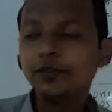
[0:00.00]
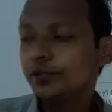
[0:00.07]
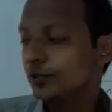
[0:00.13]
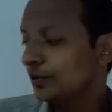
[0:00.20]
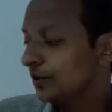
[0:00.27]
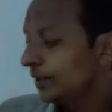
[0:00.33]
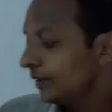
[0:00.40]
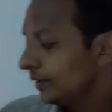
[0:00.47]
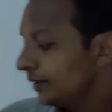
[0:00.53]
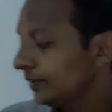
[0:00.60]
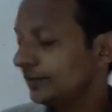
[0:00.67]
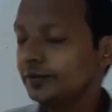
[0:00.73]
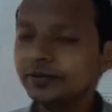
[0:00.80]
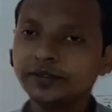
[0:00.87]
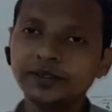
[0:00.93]
Student,
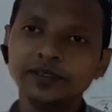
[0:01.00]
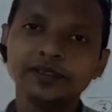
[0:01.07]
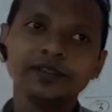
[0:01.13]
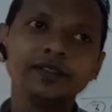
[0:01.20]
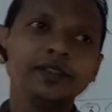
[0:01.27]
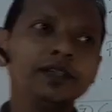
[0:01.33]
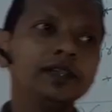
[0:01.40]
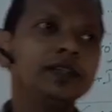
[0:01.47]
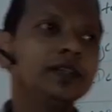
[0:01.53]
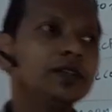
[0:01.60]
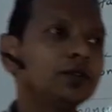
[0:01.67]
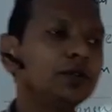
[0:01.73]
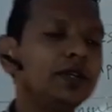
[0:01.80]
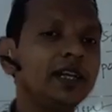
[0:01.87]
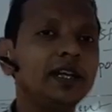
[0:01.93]

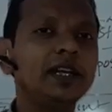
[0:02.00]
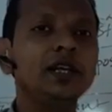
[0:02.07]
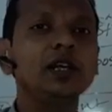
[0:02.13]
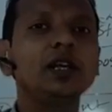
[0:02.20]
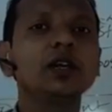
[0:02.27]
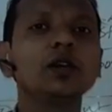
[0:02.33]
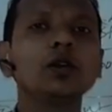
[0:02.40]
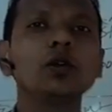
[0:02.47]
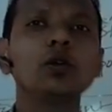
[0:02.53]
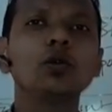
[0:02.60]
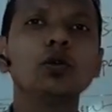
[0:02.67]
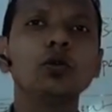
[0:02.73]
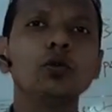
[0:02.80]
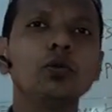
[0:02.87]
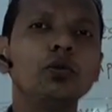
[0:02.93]
today
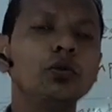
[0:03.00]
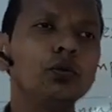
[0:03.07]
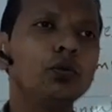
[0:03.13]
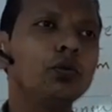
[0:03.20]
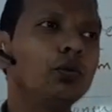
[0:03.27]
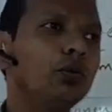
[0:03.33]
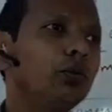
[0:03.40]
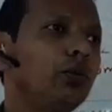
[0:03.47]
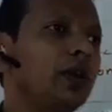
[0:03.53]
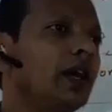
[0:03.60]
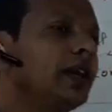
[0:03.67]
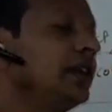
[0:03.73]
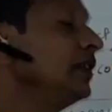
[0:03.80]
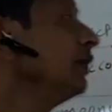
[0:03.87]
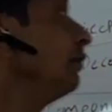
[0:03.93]
we are in the